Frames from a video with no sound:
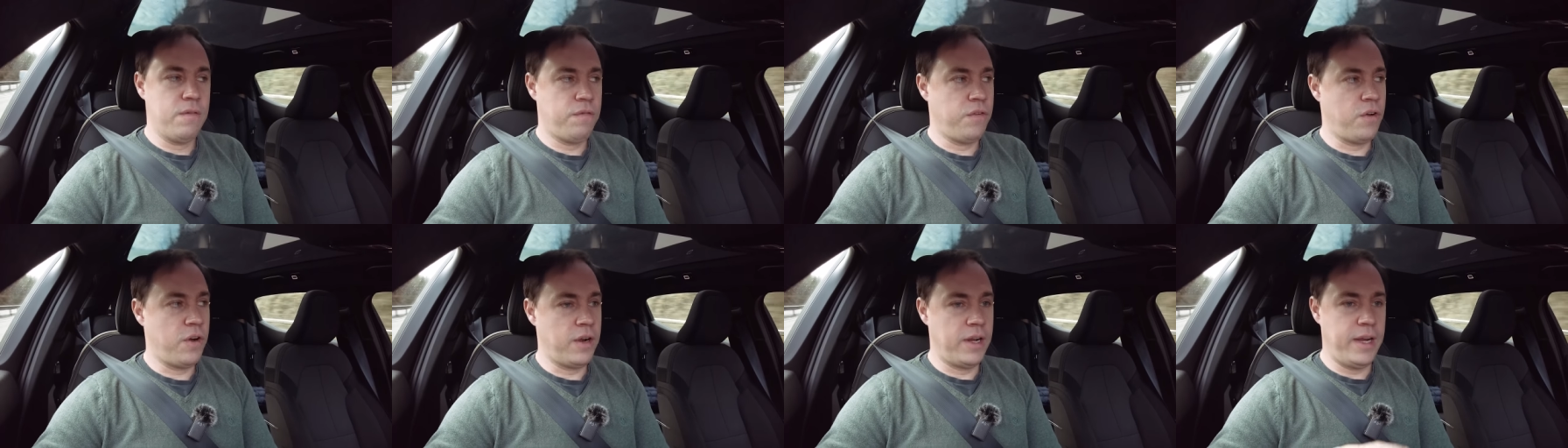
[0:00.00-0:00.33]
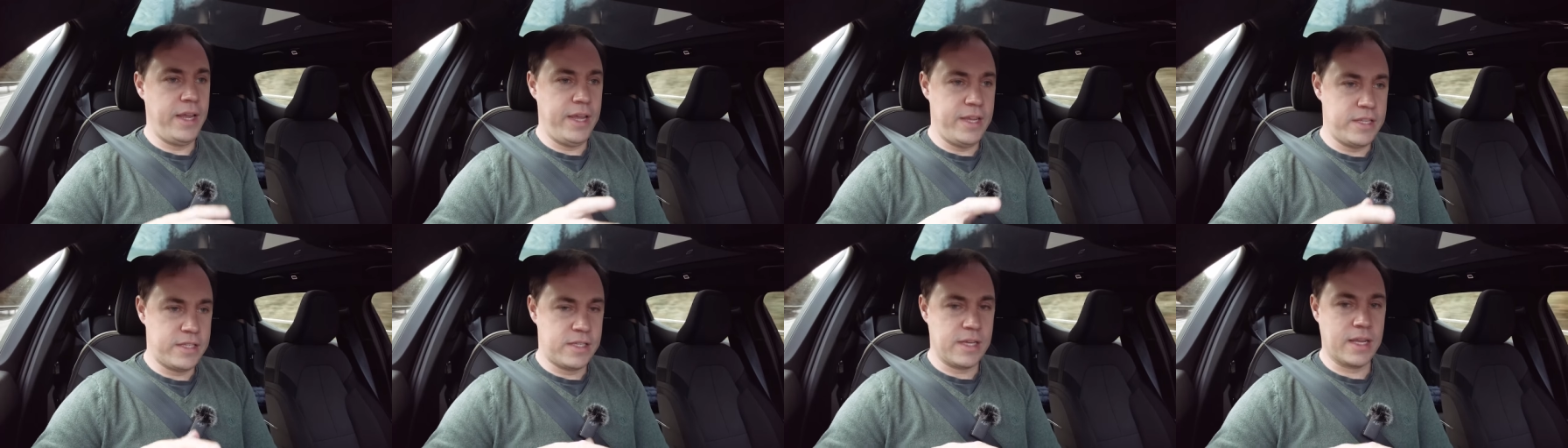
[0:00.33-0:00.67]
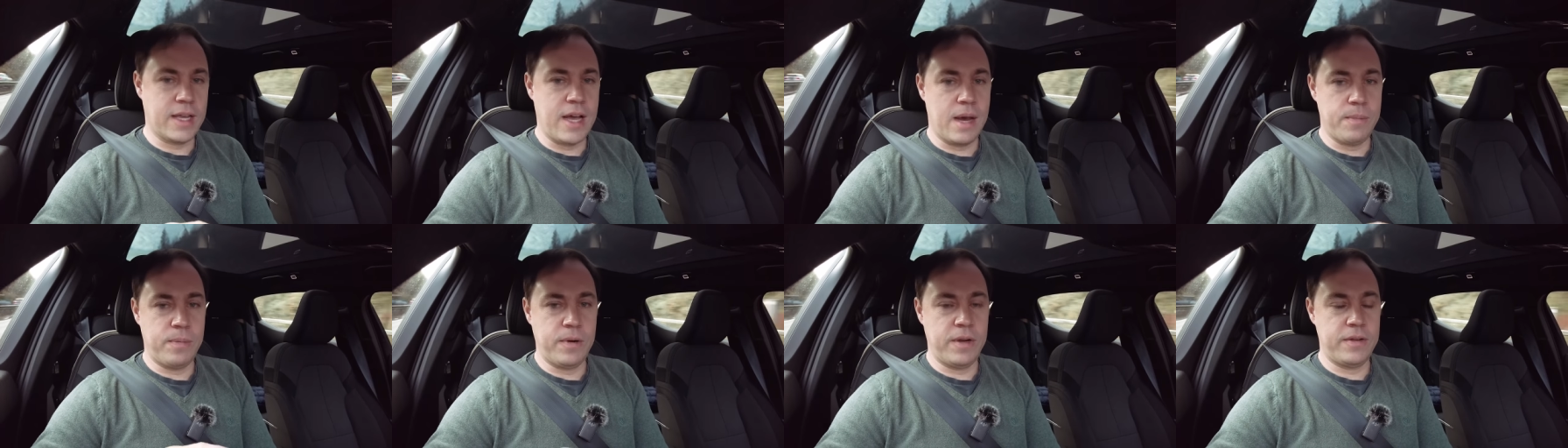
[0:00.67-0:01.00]
for at least a
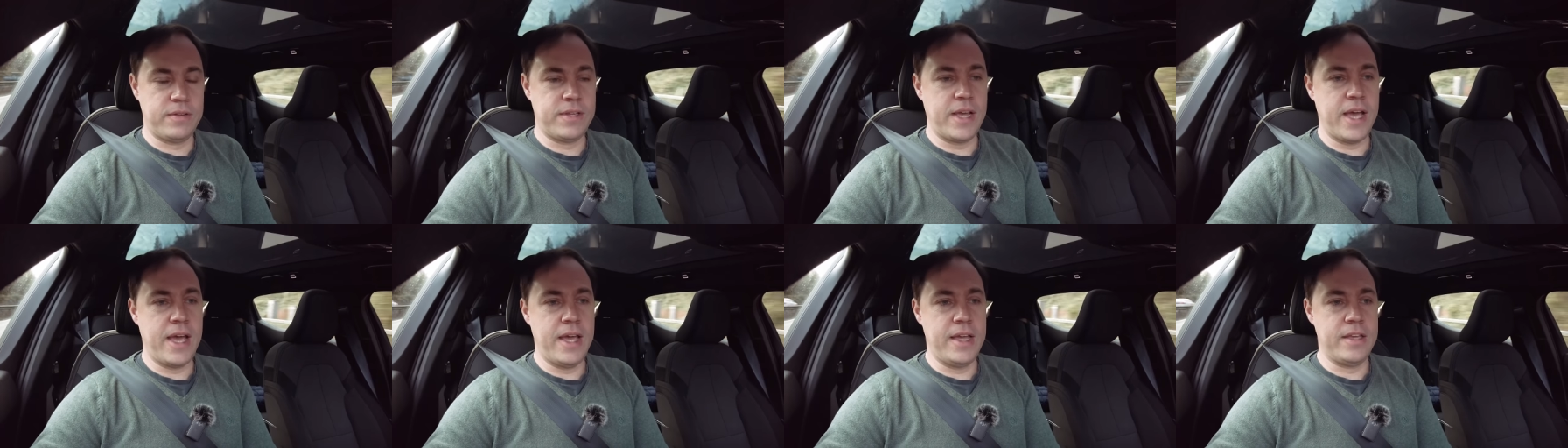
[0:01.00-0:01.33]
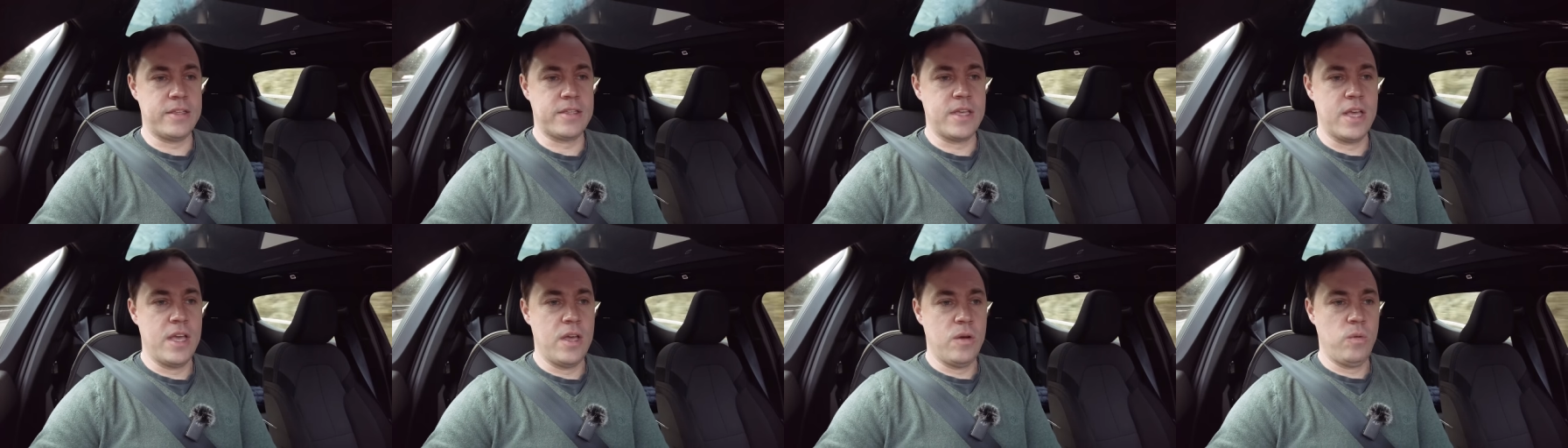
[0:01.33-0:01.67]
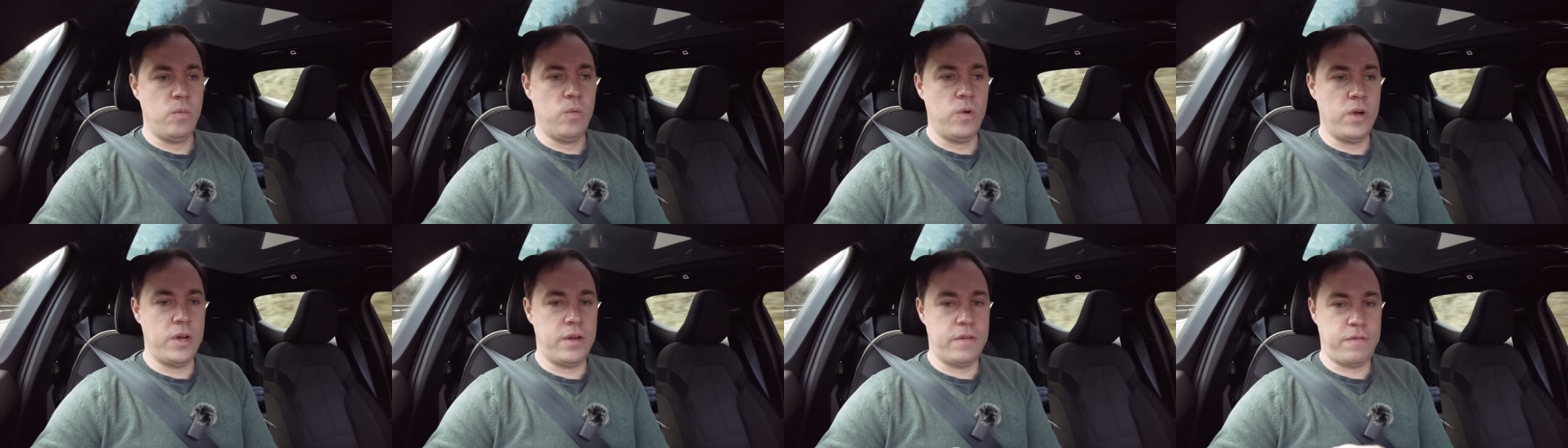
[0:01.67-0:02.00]
couple of days
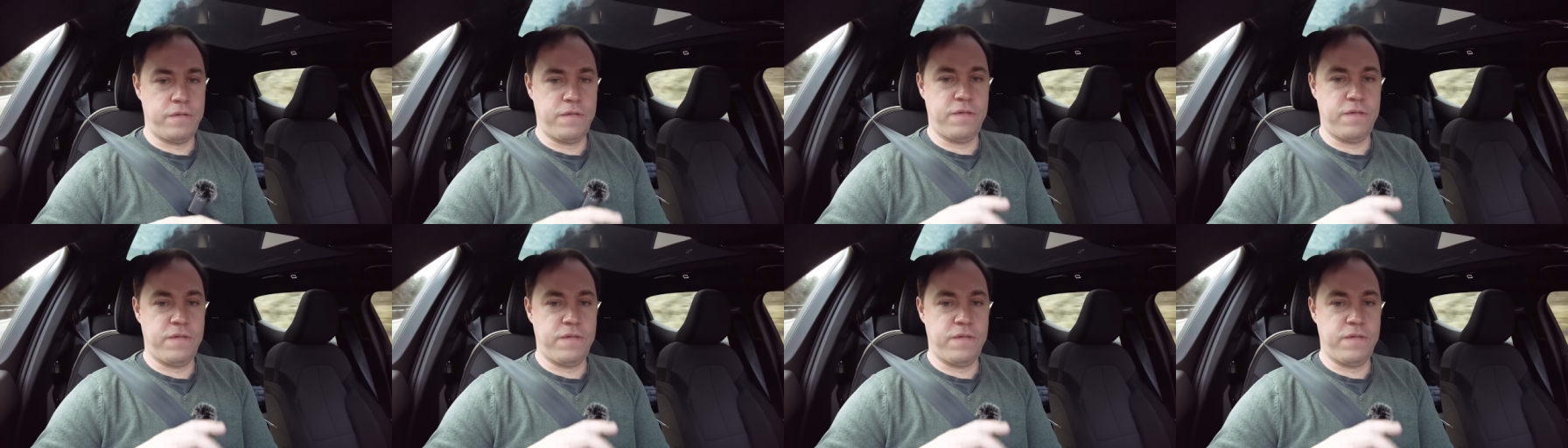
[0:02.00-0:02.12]
would